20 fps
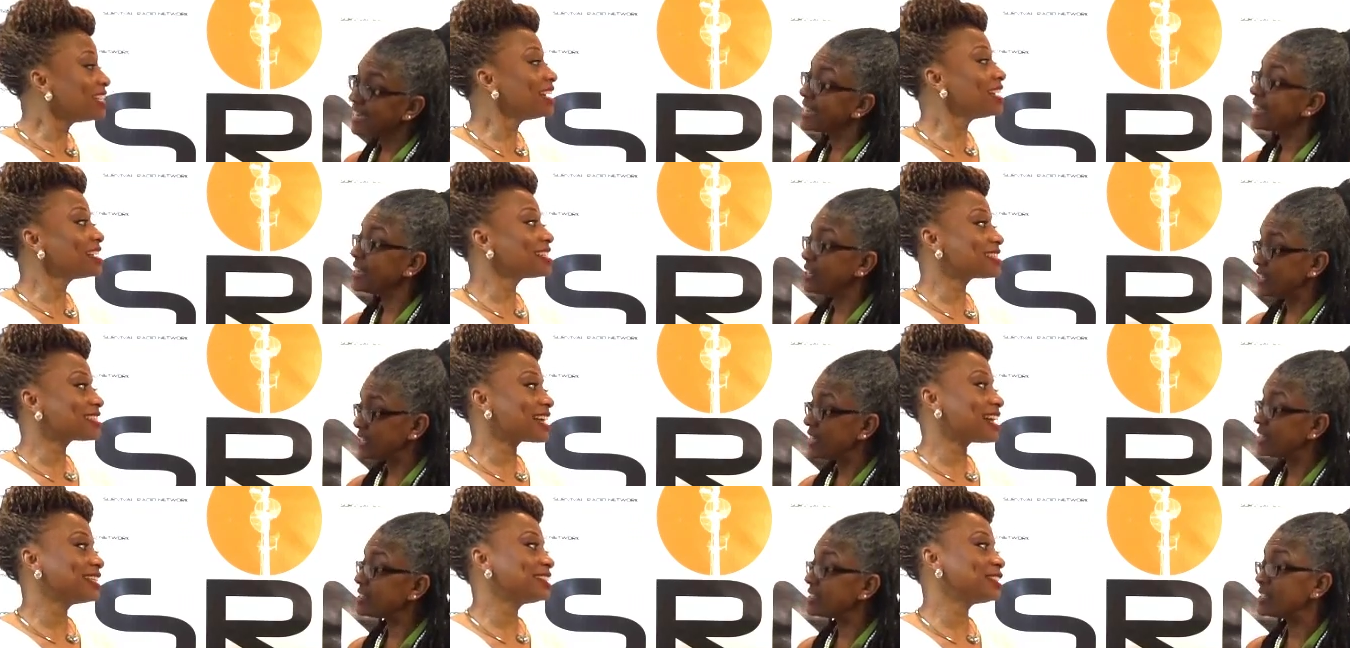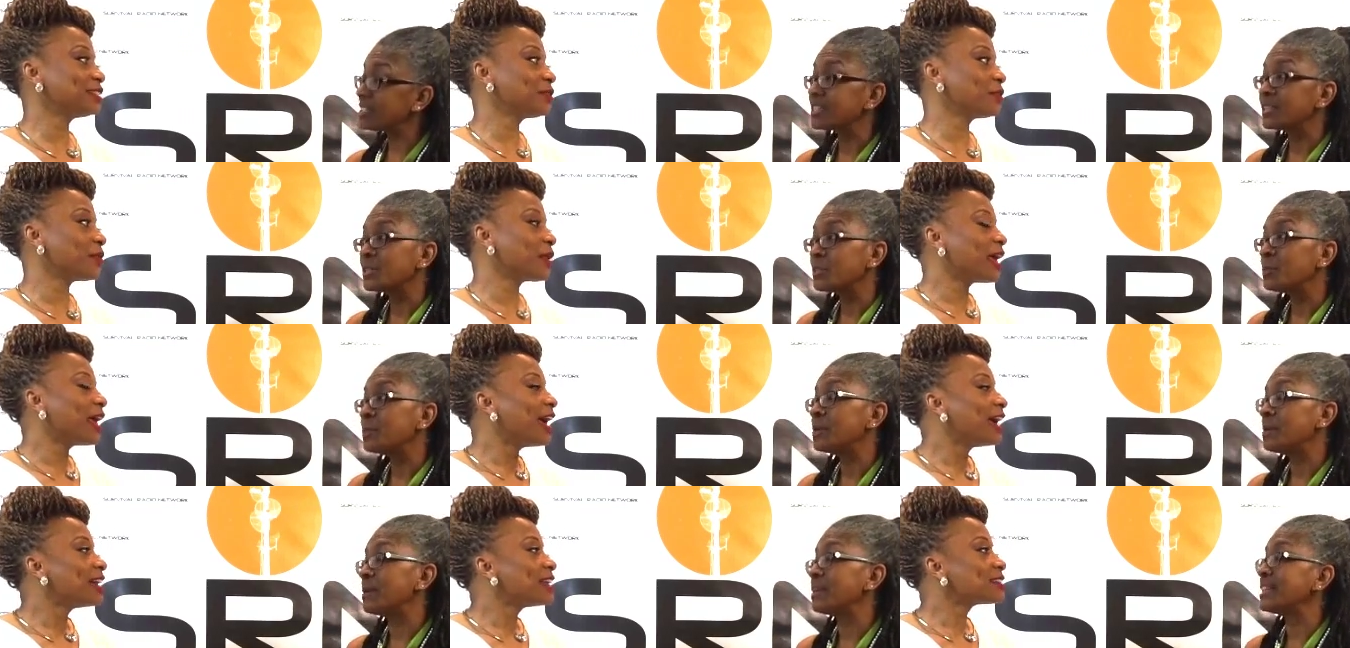Speaker 1: Yes, can you tell us a
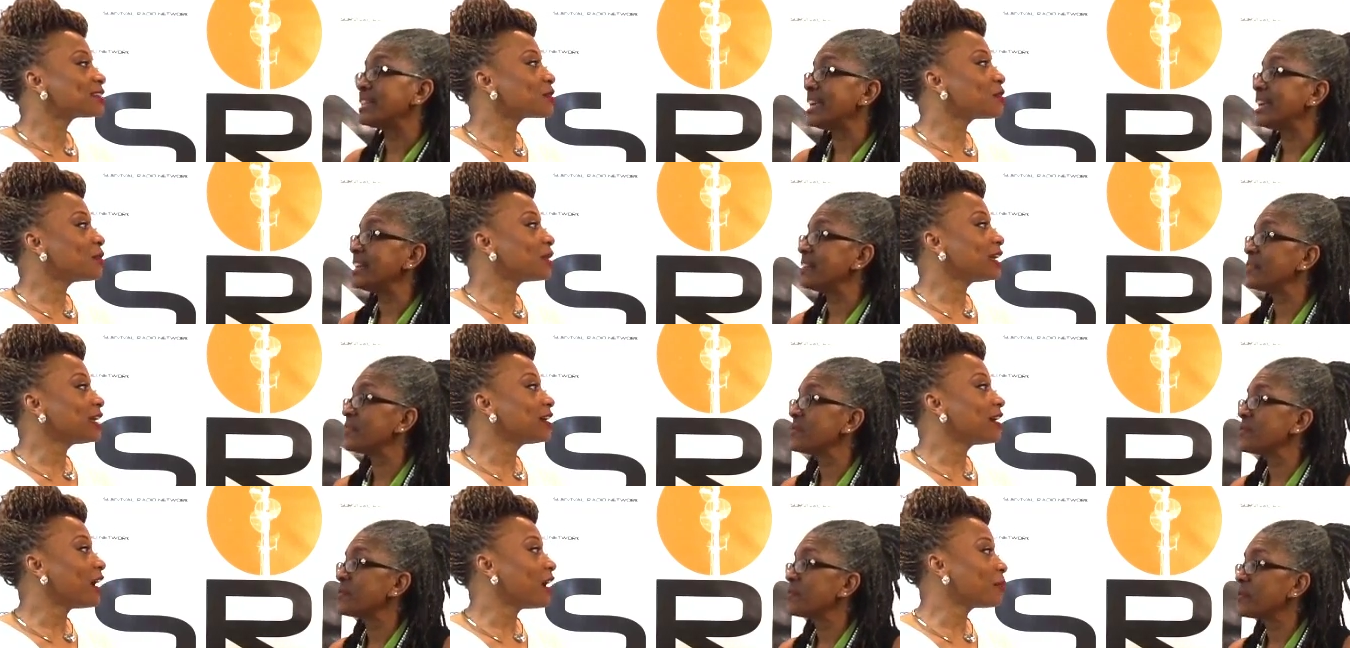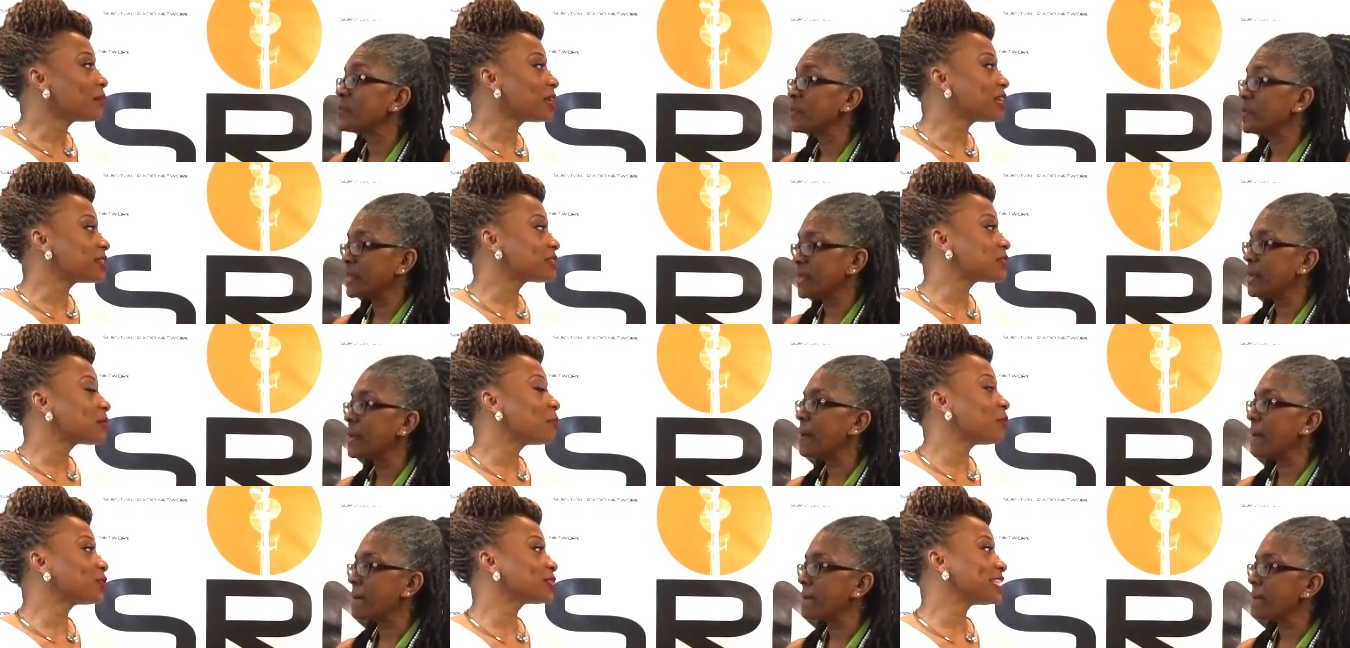little bit about that? So Egami
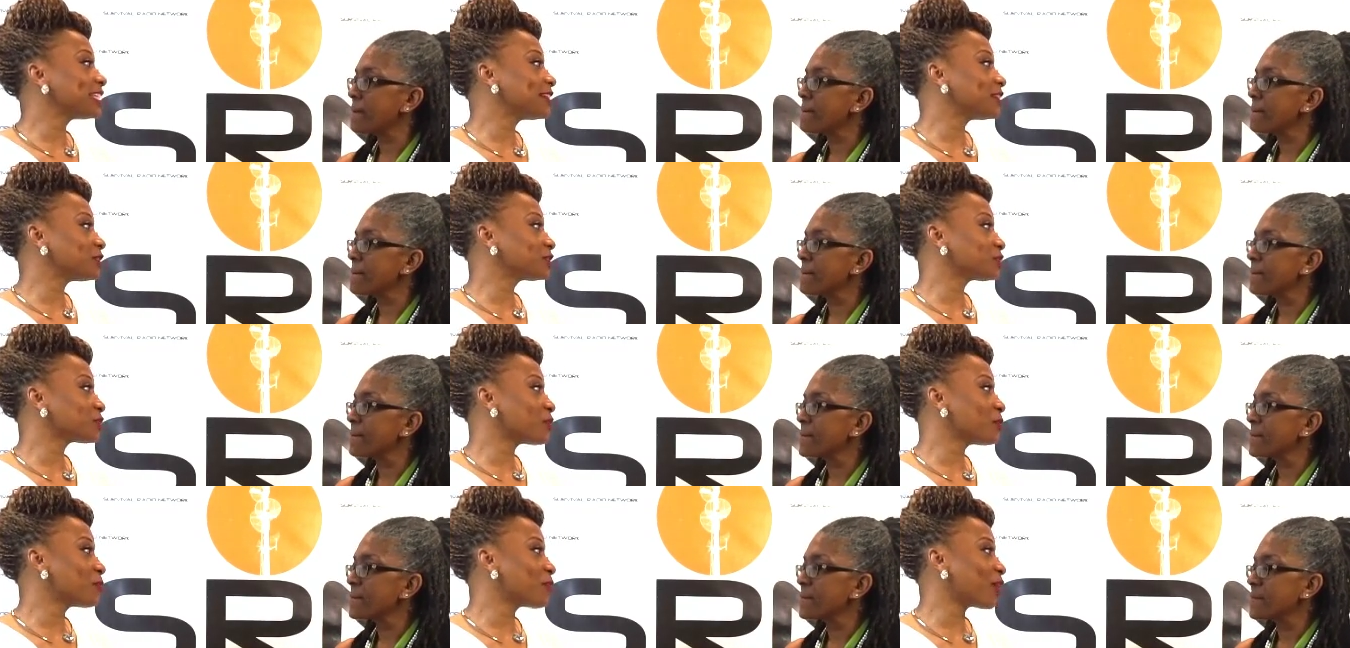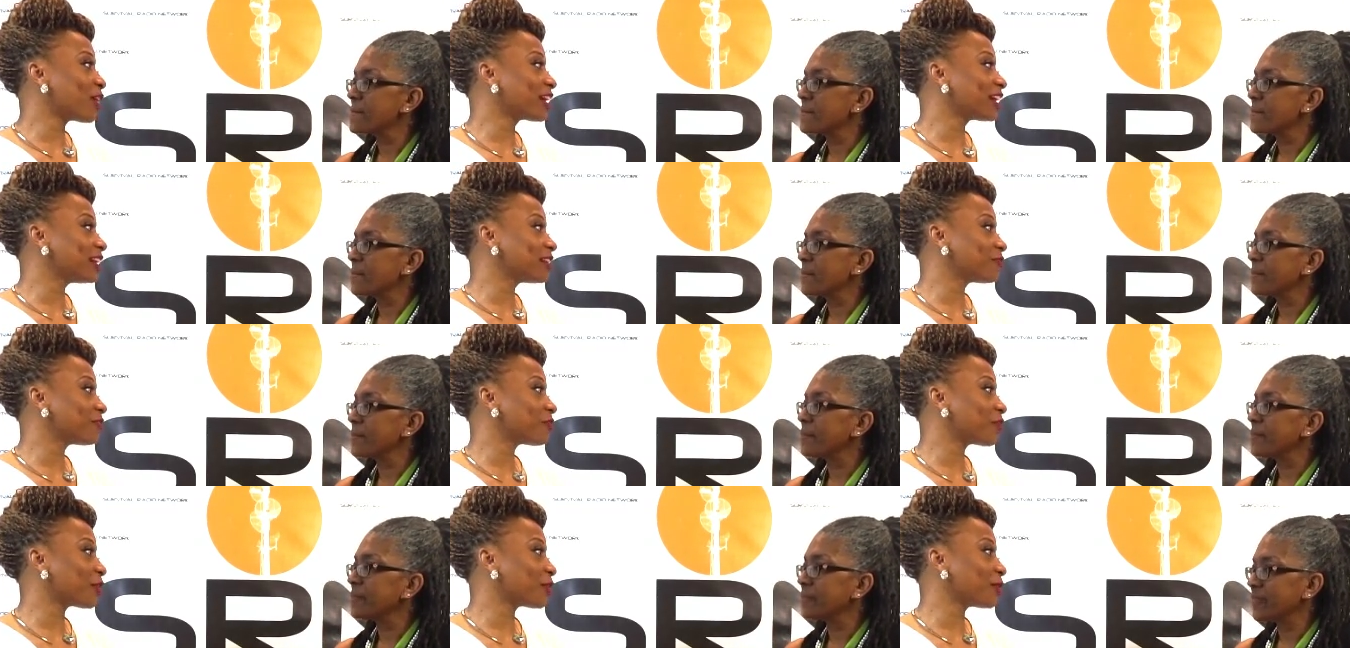is a multicultural
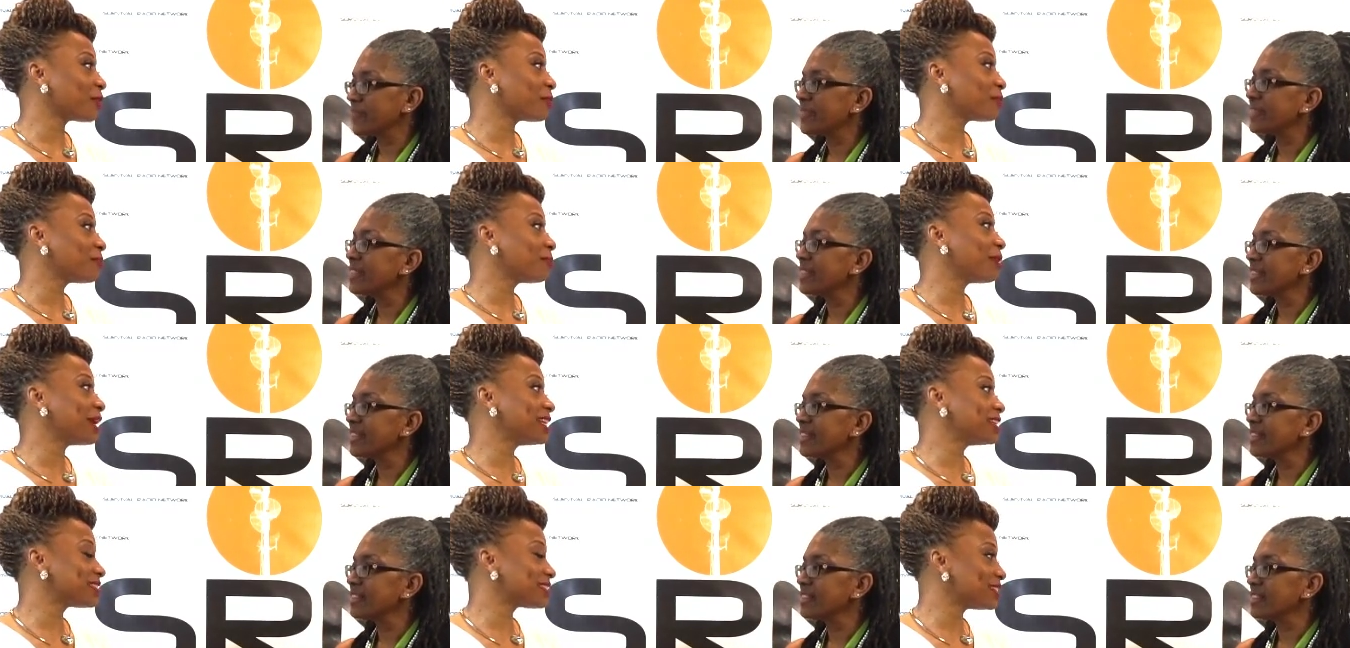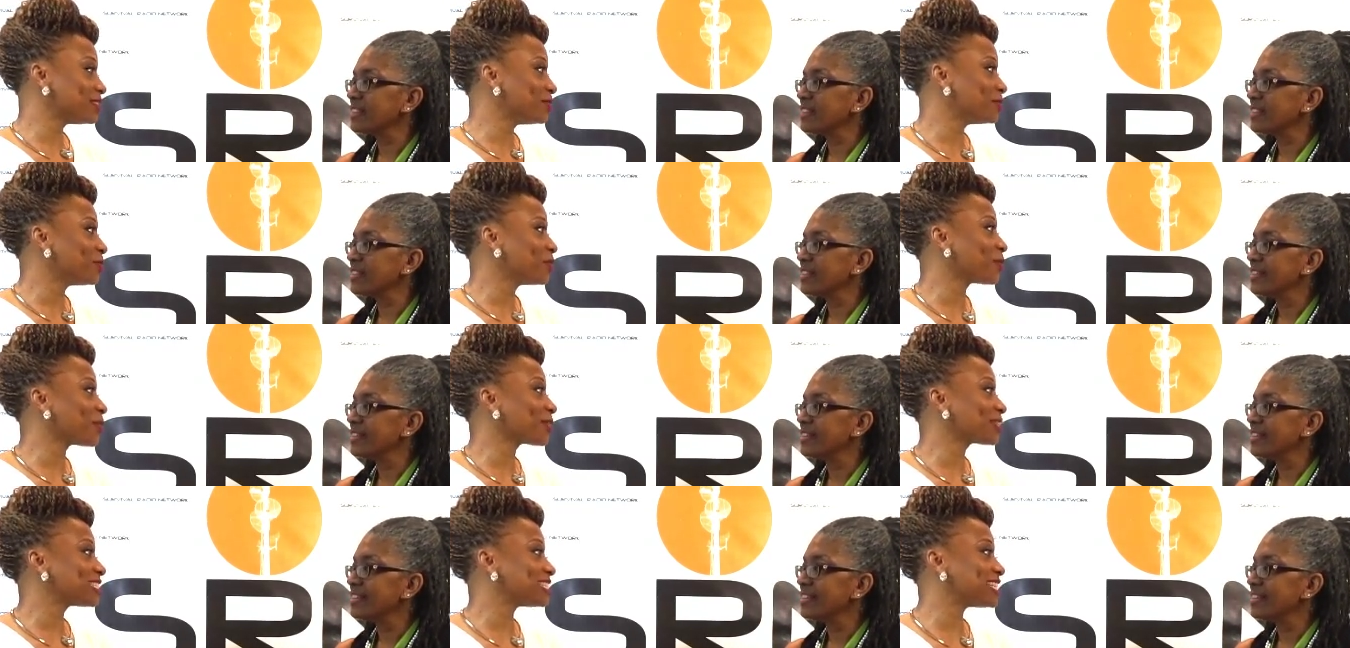marketing firm based in New
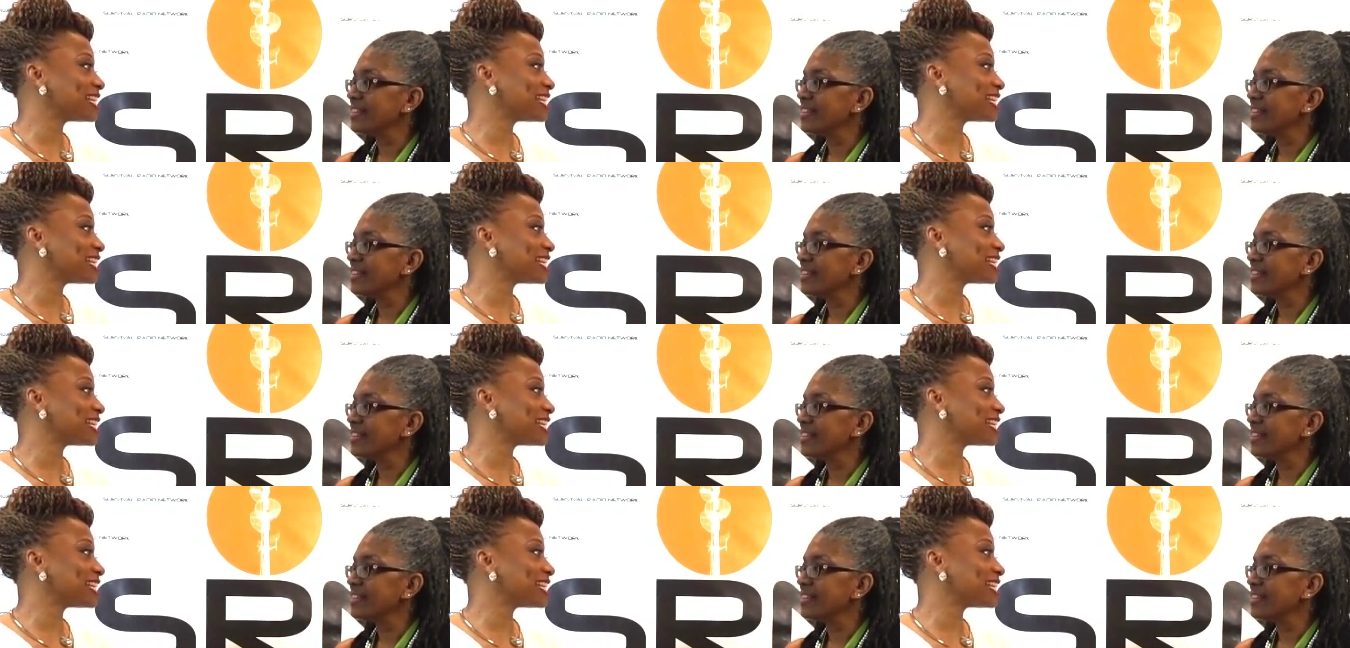York